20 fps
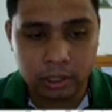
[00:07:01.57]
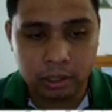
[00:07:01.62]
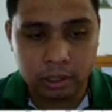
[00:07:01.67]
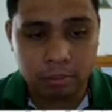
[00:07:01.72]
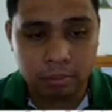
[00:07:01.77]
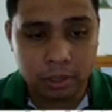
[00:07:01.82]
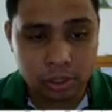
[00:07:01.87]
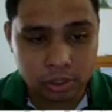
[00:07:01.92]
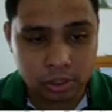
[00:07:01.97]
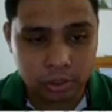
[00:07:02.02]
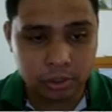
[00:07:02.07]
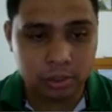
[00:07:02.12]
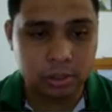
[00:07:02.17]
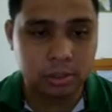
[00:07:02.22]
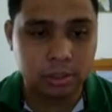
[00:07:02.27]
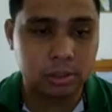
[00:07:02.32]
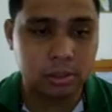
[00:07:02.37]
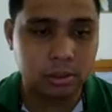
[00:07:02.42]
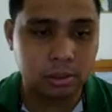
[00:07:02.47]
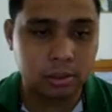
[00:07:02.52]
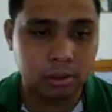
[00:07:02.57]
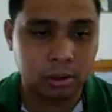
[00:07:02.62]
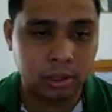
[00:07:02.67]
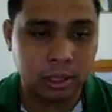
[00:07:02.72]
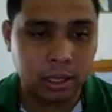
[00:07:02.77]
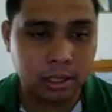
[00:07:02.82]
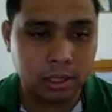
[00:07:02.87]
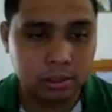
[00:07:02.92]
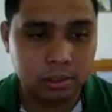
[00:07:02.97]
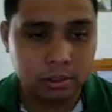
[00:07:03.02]
the pictures.
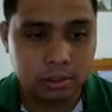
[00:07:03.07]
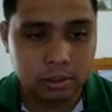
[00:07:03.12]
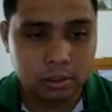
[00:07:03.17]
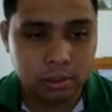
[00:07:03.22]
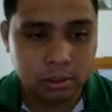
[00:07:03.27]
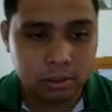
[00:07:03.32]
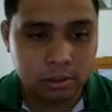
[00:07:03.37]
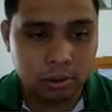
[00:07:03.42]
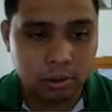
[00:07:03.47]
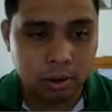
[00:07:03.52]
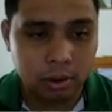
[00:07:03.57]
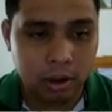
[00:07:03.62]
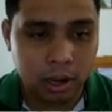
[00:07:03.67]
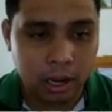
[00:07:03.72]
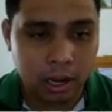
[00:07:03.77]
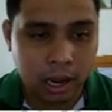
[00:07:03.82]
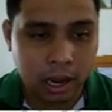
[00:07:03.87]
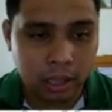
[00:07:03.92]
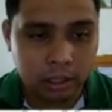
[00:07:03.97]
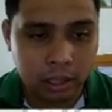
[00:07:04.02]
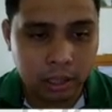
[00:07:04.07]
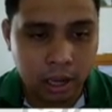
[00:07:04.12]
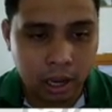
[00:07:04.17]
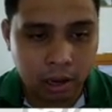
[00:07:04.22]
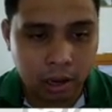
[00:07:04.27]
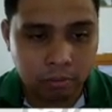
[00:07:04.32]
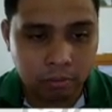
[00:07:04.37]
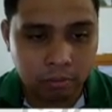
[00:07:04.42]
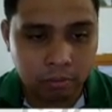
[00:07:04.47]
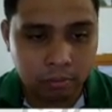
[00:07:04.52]
Okay, so a lot
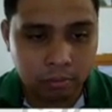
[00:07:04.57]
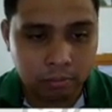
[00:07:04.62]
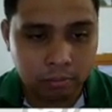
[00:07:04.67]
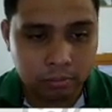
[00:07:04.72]
of,